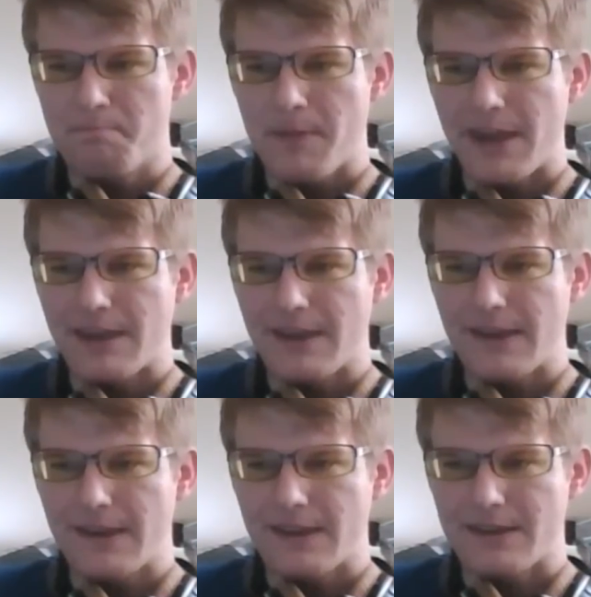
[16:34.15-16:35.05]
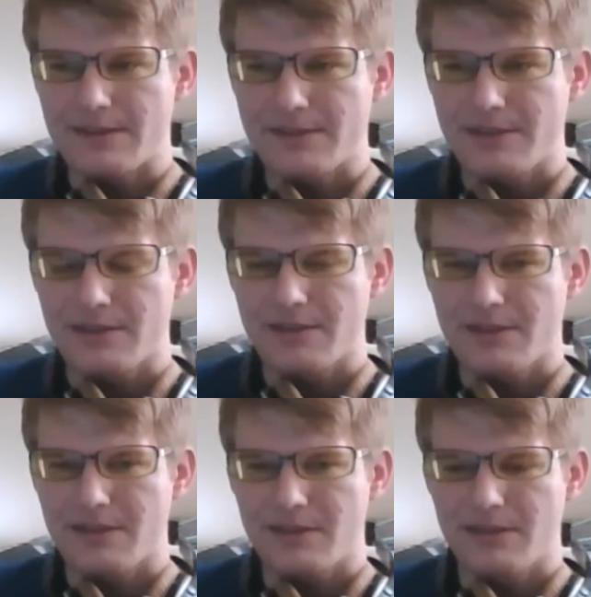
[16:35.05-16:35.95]
And
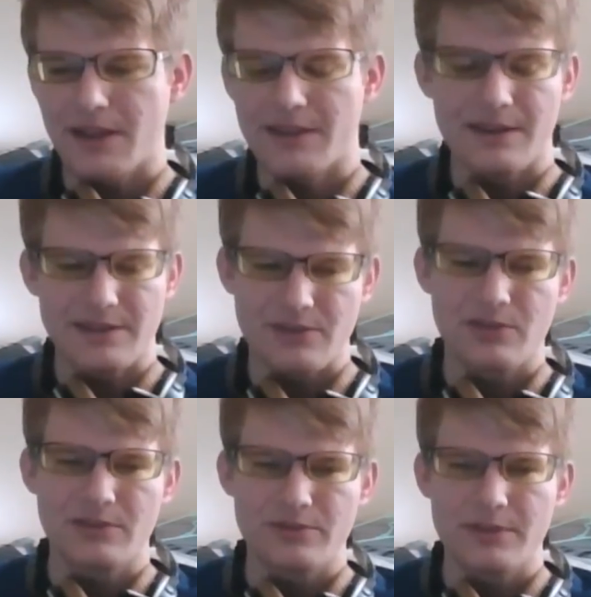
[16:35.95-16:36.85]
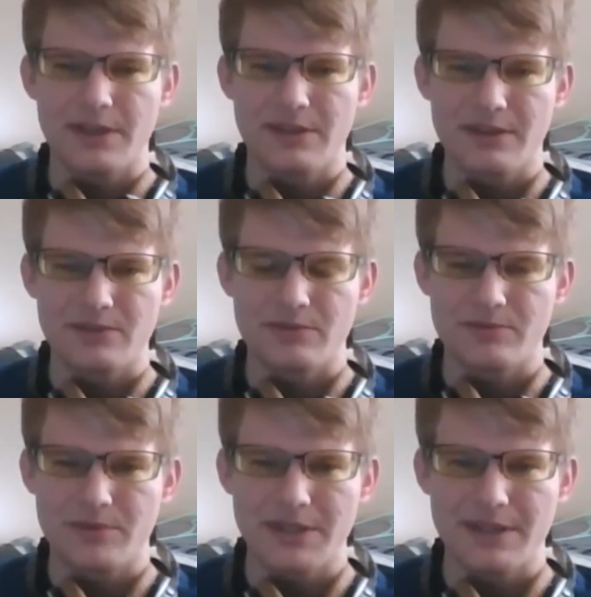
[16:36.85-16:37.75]
that touch control, I think, is a
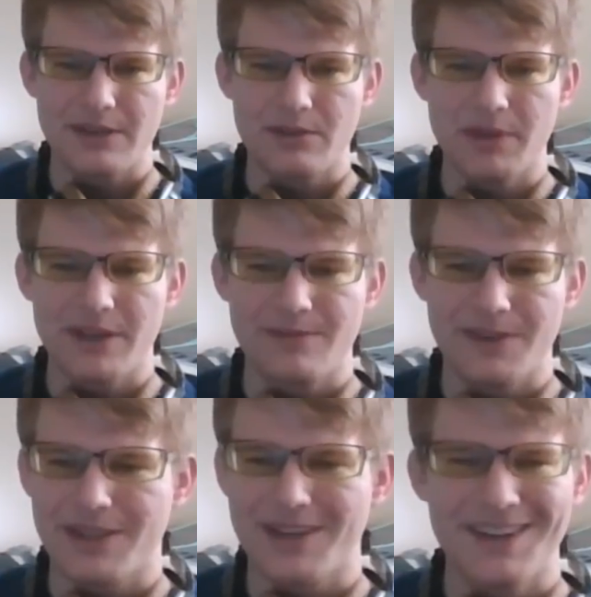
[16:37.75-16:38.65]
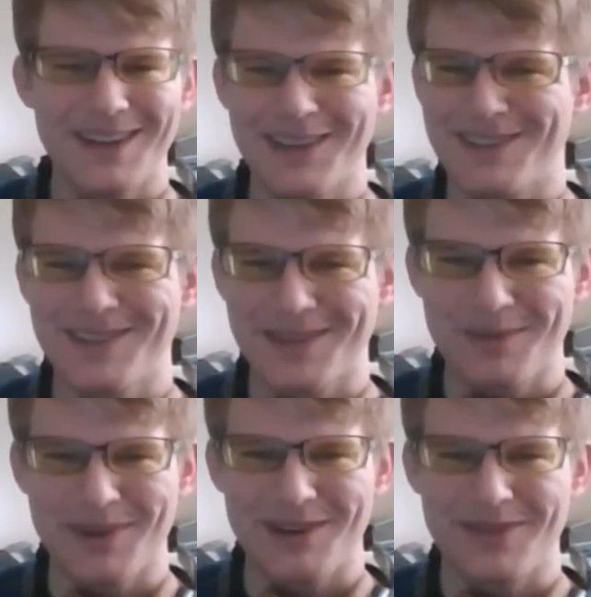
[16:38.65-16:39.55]
really good benefit in a $19
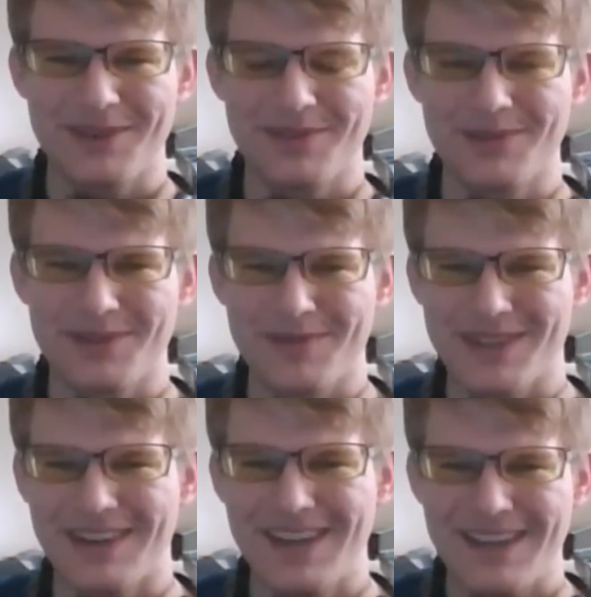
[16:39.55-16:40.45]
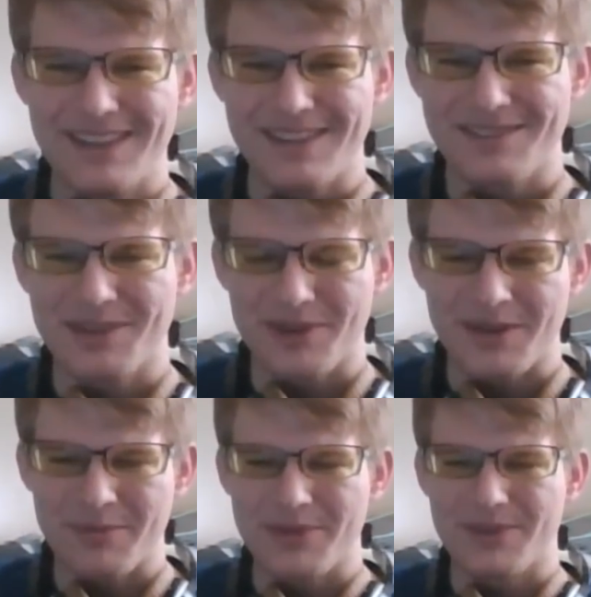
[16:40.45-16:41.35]
pair of headphones. I mean, that's
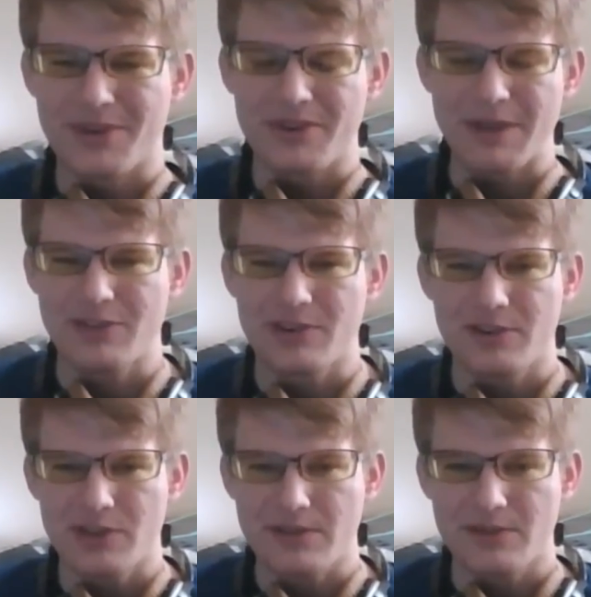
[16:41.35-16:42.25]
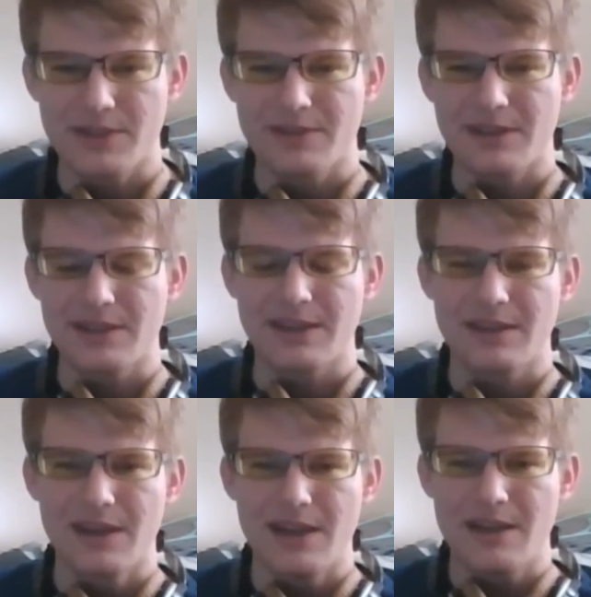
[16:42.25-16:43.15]
incredible. So make sure to check those out in the link
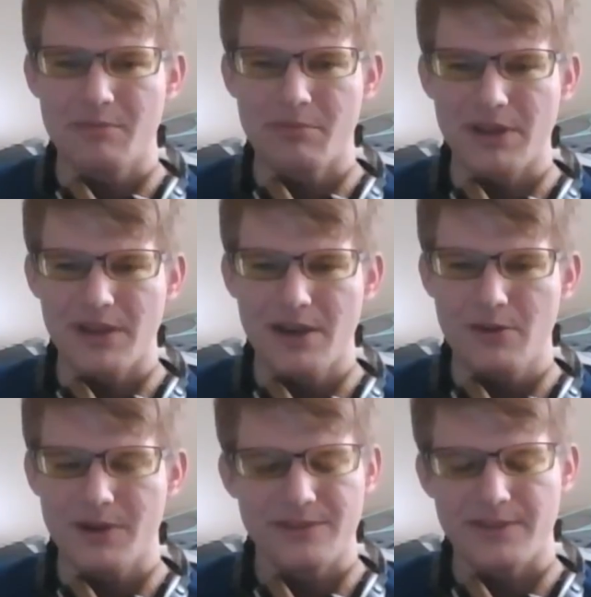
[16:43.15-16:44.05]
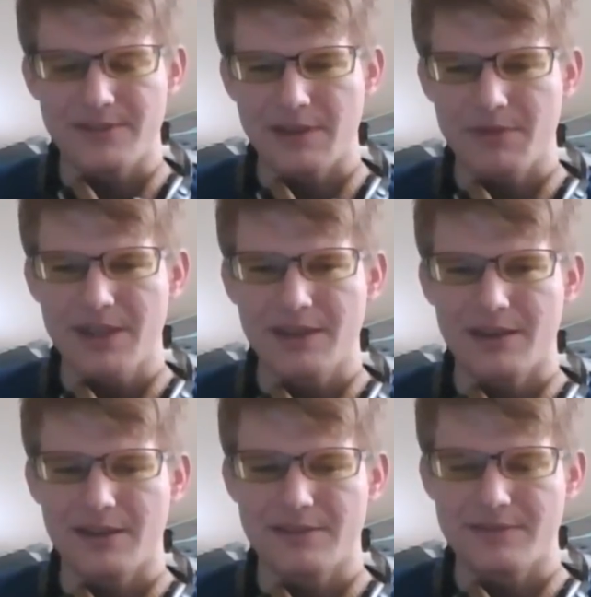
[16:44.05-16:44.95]
below. It is the same link.
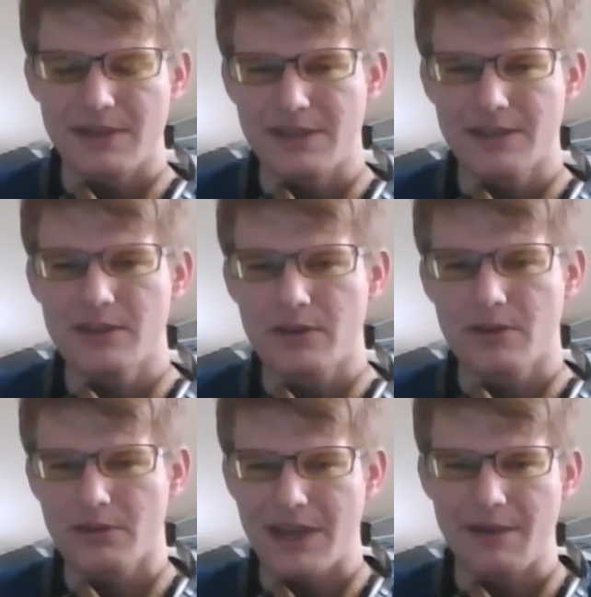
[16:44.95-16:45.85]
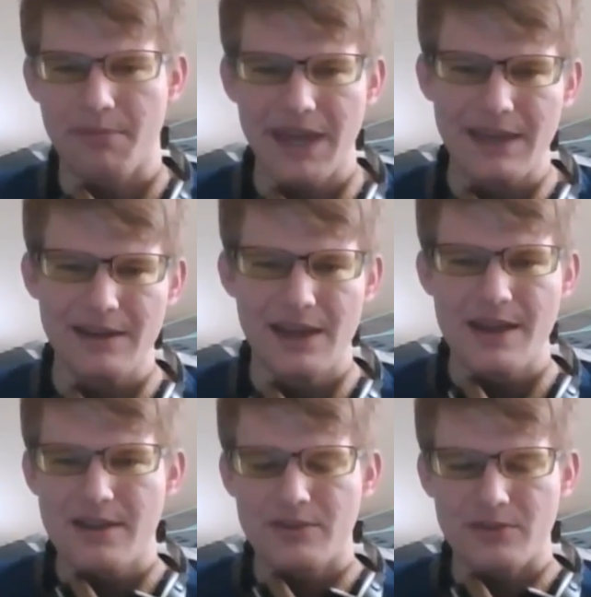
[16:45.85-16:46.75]
It's the Indiegogo campaign.
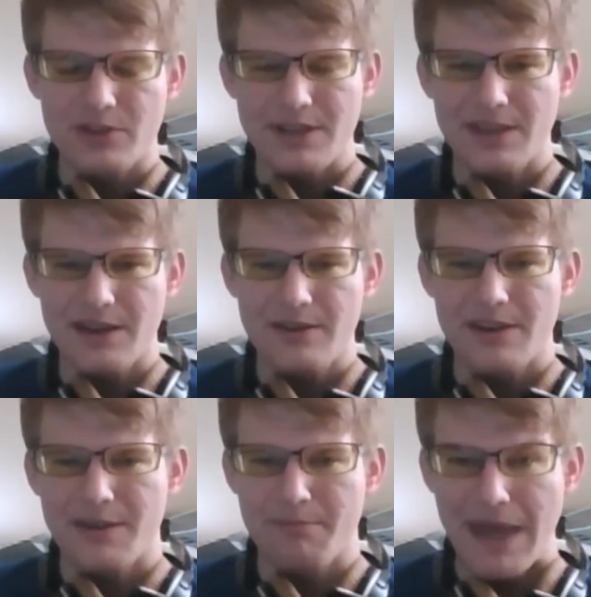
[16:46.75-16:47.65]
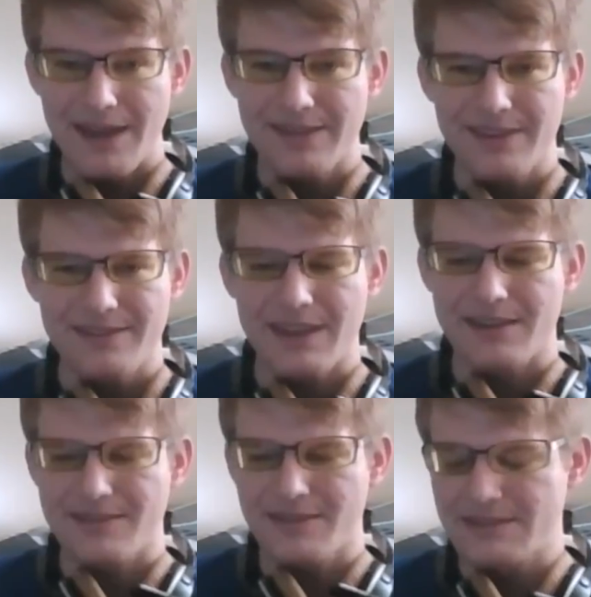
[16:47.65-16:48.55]
So check that out and back these
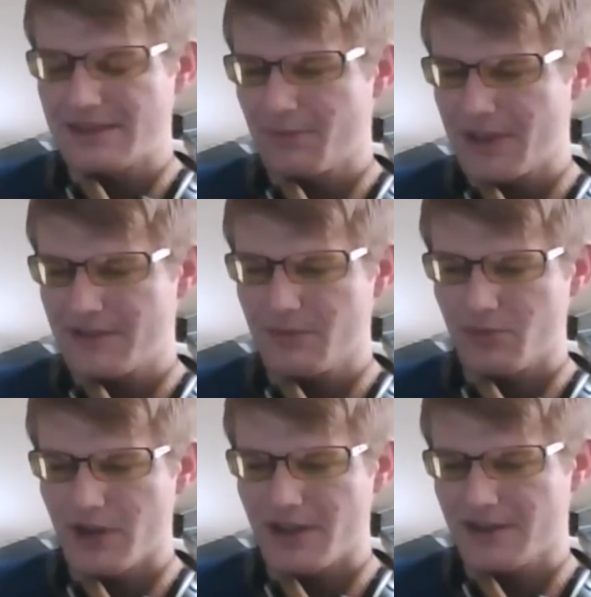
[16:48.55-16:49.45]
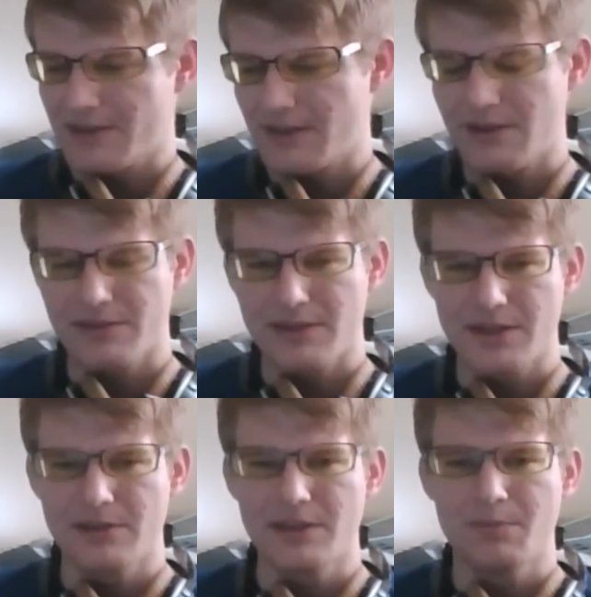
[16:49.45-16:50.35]
guys. This is an amazing product. They are
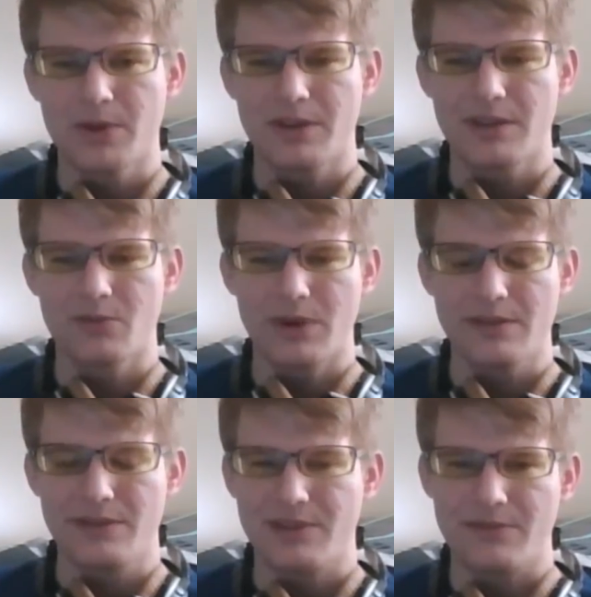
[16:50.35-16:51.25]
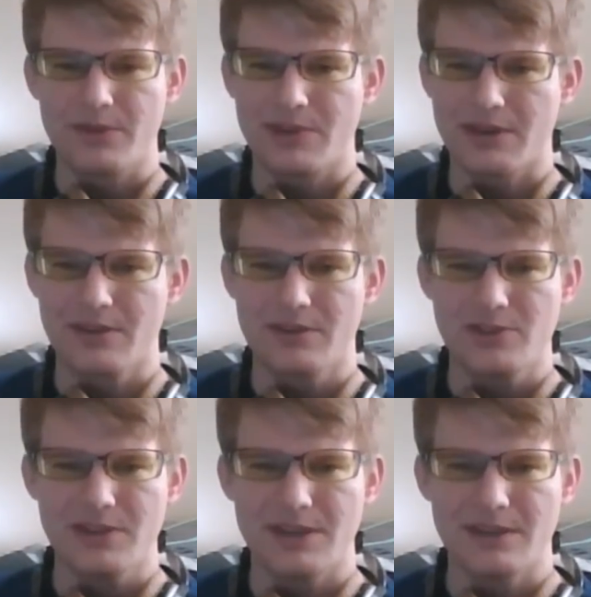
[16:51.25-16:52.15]
literally putting wireless headphone
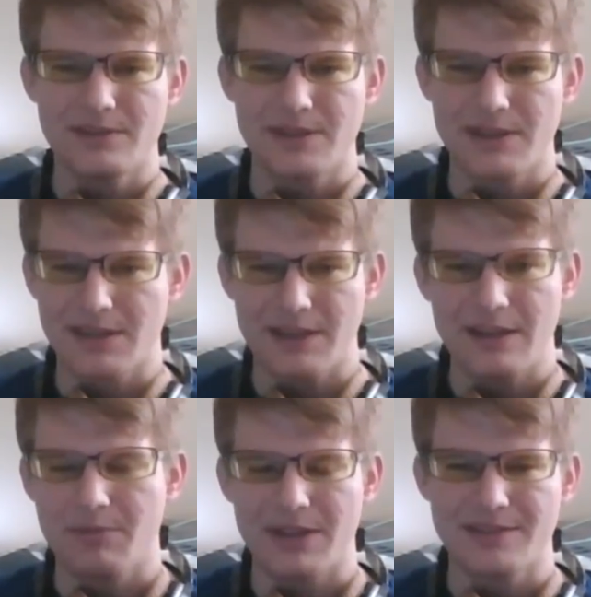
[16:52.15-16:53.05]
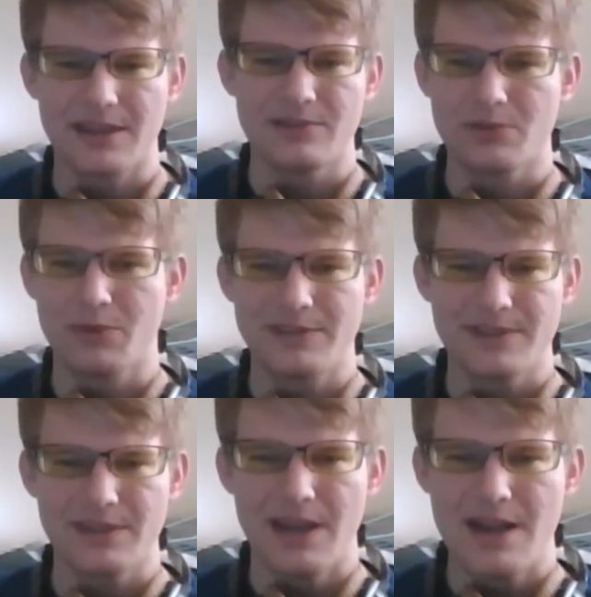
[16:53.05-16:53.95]
technology into anybody's hands who wants
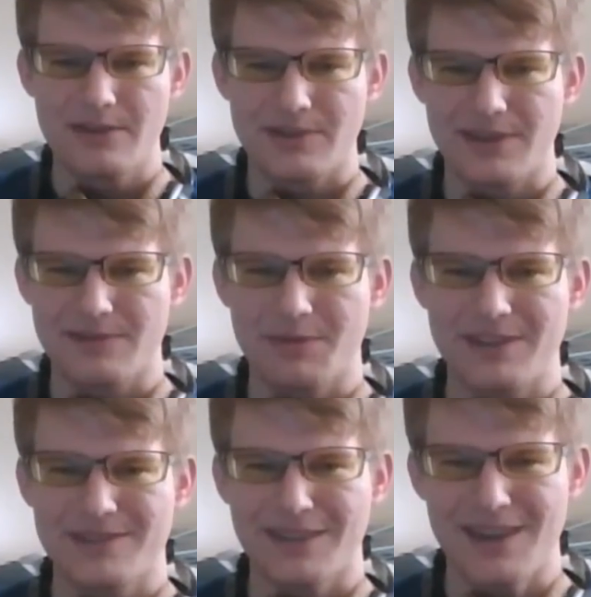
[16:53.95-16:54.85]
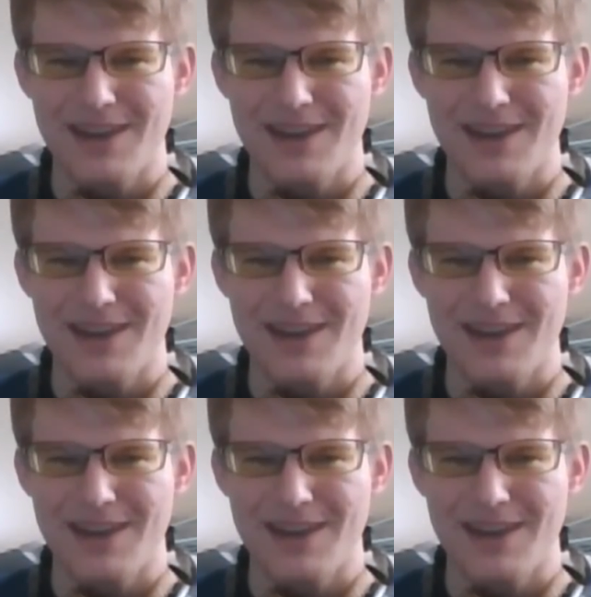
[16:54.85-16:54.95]
it. So that is amazing.